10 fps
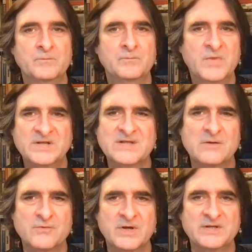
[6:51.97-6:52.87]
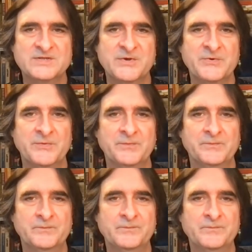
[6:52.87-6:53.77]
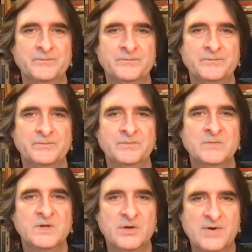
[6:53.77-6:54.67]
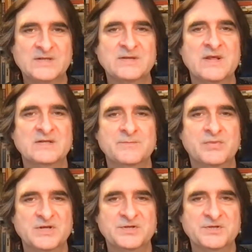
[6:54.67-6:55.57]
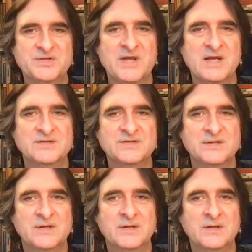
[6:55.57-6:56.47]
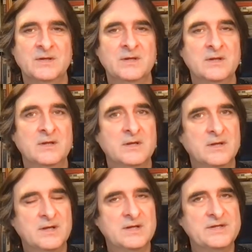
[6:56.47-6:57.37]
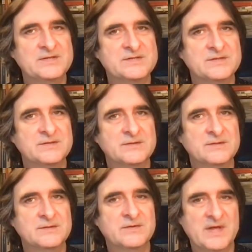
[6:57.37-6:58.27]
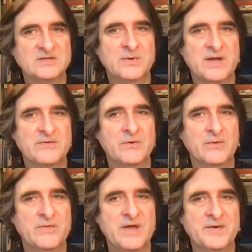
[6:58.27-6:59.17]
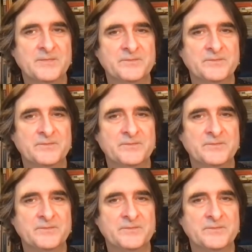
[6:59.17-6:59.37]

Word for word: But is that really so? Corrected that impression, she adds, At least, that's what I thought then.